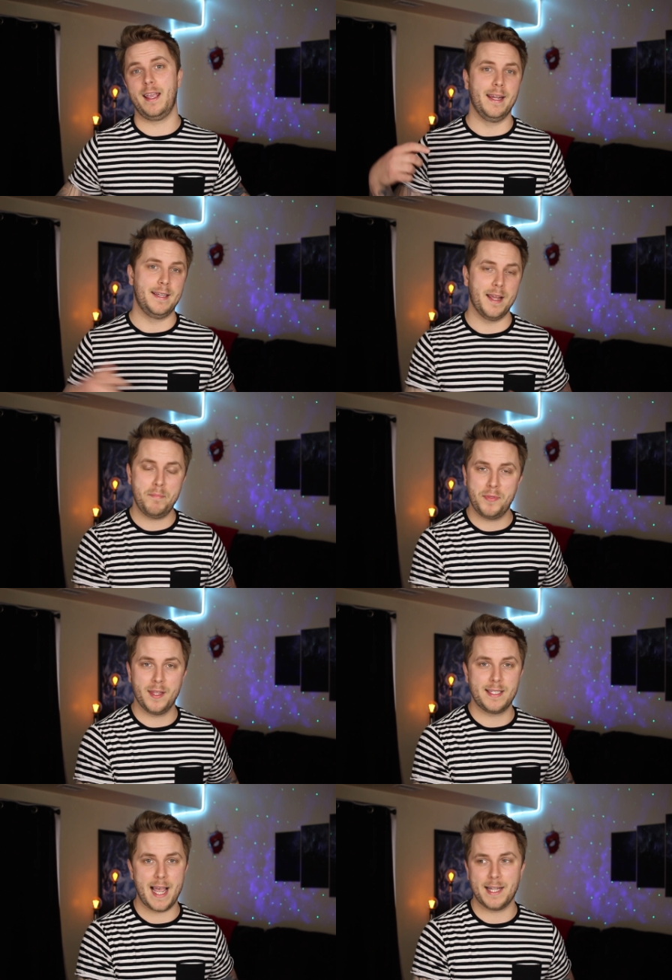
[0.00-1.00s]
He dipped
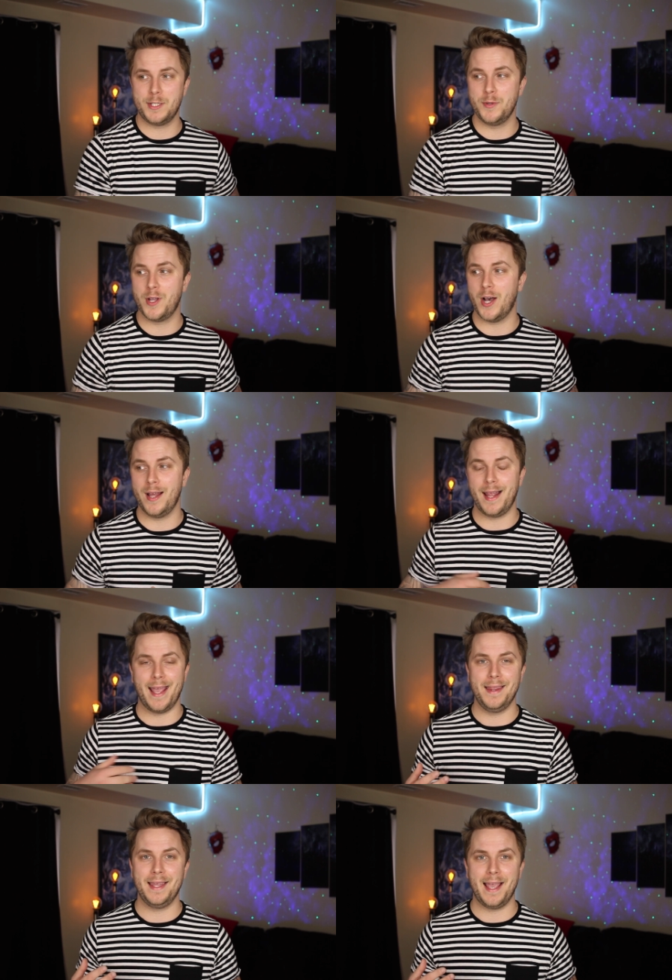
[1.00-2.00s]
the tattoo gun
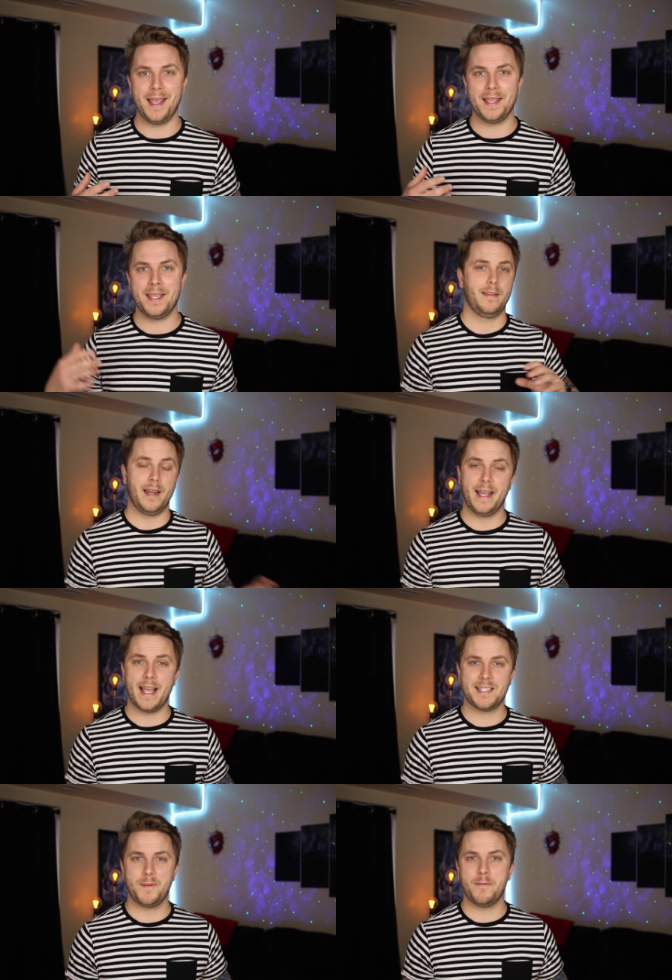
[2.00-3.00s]
in the ink. Then he
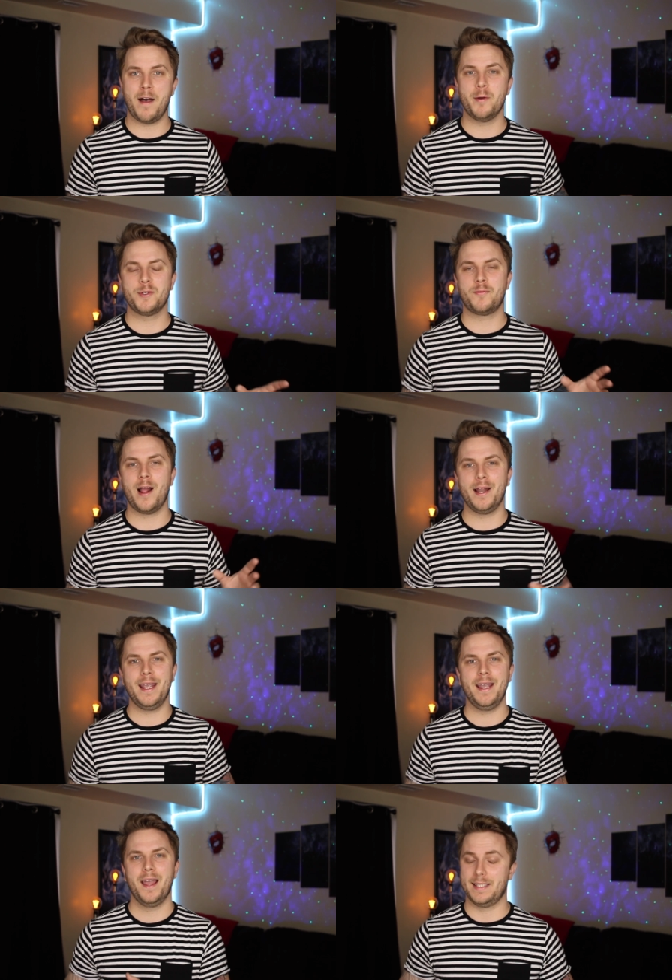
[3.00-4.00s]
asked me if I was
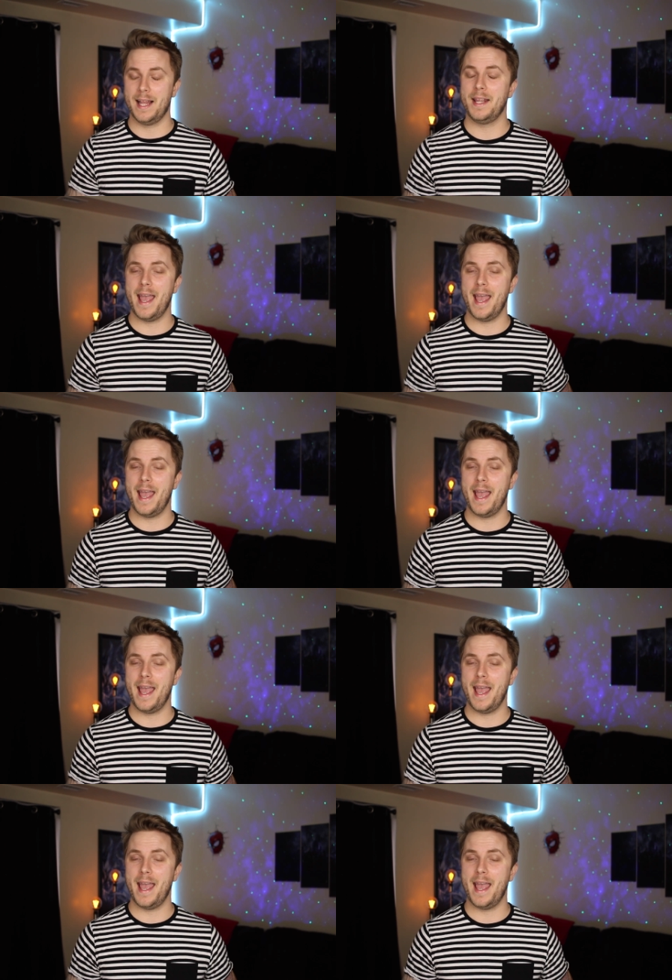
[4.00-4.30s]
ready, said